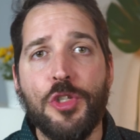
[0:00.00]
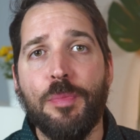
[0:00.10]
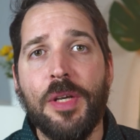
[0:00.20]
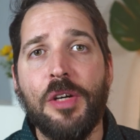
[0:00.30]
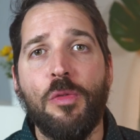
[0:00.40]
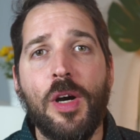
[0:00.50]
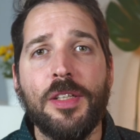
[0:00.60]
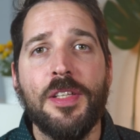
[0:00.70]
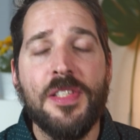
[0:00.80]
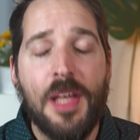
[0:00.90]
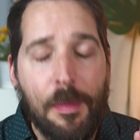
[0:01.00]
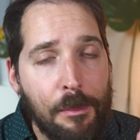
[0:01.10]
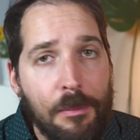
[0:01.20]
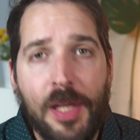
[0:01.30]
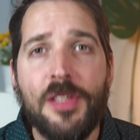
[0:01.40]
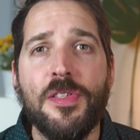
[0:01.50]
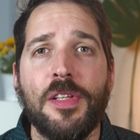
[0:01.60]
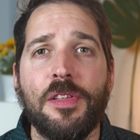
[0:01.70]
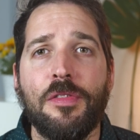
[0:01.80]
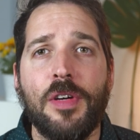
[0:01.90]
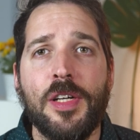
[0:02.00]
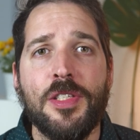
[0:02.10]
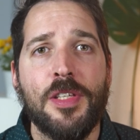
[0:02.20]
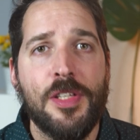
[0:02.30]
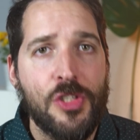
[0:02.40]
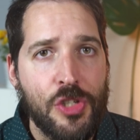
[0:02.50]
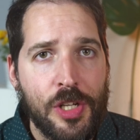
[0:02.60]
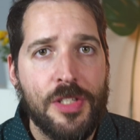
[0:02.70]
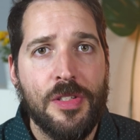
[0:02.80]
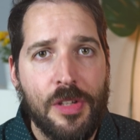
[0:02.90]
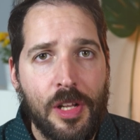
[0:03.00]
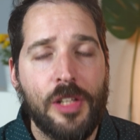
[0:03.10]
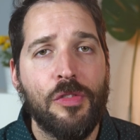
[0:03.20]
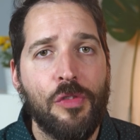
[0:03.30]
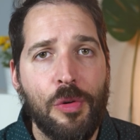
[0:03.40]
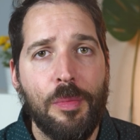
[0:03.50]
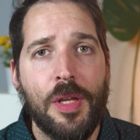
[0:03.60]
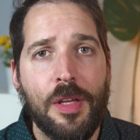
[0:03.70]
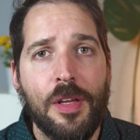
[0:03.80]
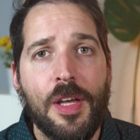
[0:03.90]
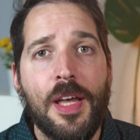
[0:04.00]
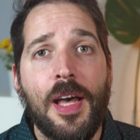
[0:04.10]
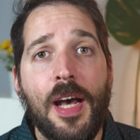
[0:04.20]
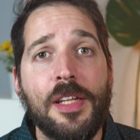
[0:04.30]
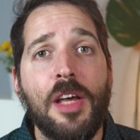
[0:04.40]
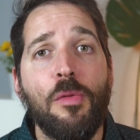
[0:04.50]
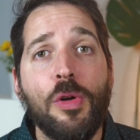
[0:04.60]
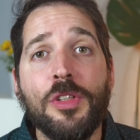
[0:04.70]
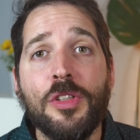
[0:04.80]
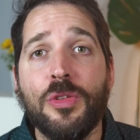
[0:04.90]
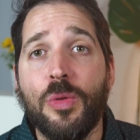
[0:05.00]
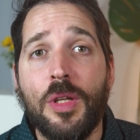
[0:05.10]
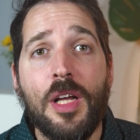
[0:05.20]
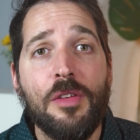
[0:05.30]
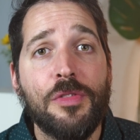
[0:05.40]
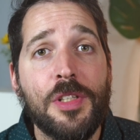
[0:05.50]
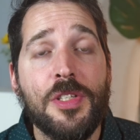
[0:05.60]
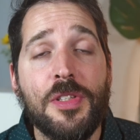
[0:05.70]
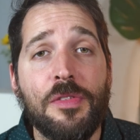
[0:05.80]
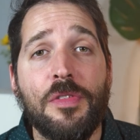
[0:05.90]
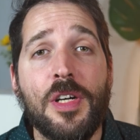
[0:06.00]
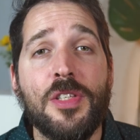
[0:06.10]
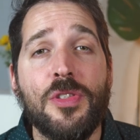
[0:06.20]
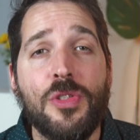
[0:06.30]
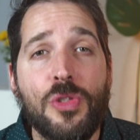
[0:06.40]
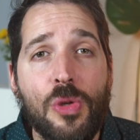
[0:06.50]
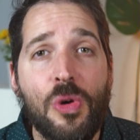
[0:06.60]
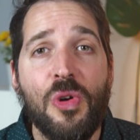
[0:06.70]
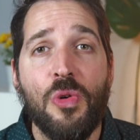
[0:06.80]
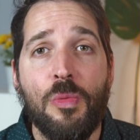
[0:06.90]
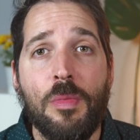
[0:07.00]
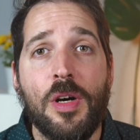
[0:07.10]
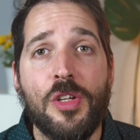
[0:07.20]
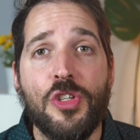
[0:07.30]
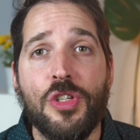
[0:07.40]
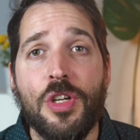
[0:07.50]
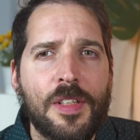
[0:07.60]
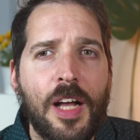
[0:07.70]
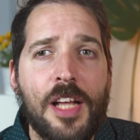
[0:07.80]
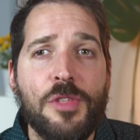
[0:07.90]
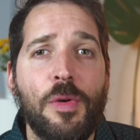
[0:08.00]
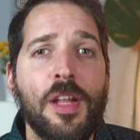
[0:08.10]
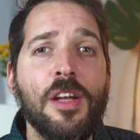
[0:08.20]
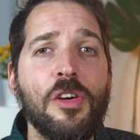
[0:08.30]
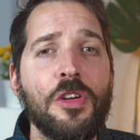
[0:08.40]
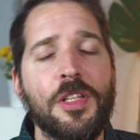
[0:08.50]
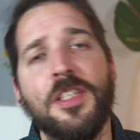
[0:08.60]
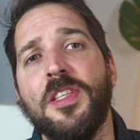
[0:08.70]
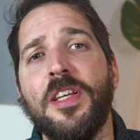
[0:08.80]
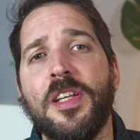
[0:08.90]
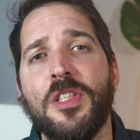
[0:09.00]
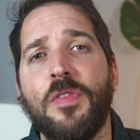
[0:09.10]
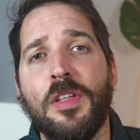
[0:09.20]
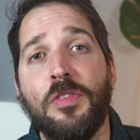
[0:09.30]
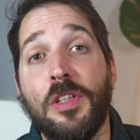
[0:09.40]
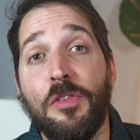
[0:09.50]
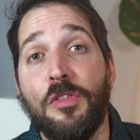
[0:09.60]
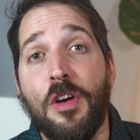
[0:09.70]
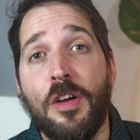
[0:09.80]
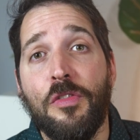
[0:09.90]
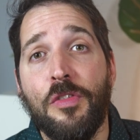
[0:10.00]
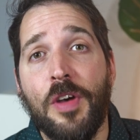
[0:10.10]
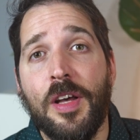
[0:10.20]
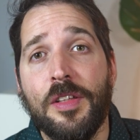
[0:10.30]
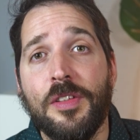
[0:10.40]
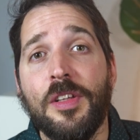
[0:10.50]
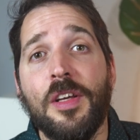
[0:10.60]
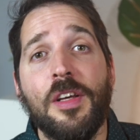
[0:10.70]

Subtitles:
to speak why this amazing device is just not for me. And I wanted to love this device so much, as when I heard it at CES 2025 and